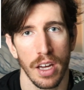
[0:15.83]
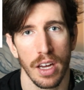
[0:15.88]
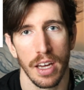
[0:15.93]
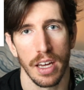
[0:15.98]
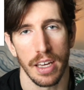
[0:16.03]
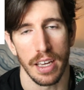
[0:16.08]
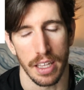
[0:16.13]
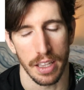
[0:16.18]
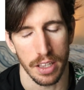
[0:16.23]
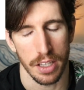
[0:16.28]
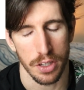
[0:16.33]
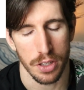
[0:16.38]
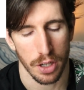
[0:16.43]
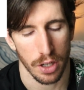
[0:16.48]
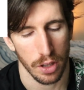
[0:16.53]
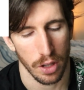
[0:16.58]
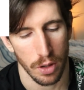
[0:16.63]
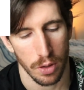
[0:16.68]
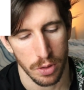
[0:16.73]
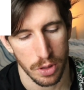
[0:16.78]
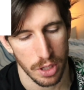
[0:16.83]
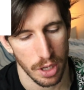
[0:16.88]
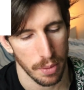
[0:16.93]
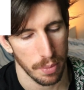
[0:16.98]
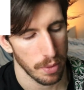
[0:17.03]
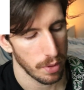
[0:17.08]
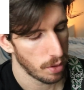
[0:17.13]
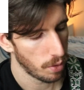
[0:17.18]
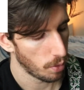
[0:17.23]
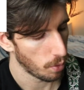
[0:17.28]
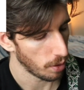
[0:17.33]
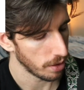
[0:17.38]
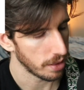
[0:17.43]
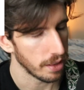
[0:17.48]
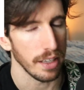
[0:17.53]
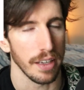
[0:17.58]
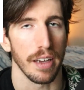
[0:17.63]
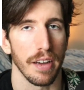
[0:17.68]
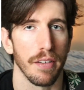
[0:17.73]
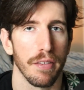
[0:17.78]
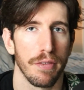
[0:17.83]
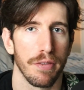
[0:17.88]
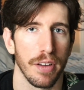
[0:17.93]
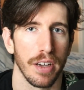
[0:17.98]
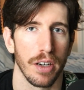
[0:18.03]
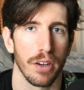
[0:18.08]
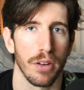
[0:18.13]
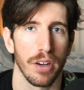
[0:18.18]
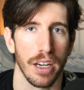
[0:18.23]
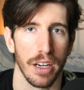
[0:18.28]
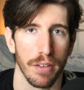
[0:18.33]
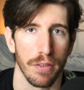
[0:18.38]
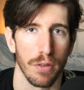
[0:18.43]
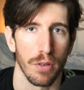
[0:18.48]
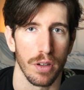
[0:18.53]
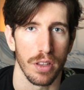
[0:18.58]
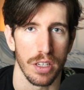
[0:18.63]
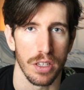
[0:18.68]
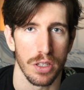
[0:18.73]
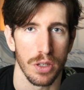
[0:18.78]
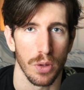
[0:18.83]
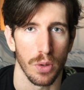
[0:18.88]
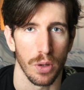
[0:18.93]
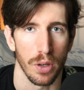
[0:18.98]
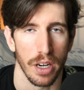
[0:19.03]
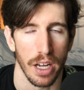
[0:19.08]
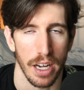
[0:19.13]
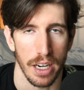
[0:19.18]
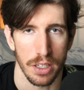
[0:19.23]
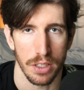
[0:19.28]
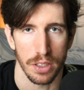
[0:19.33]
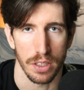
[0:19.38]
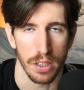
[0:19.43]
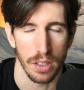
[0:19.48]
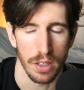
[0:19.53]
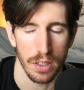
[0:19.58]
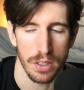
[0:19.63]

in this close-up what the fingering for this chord actually looks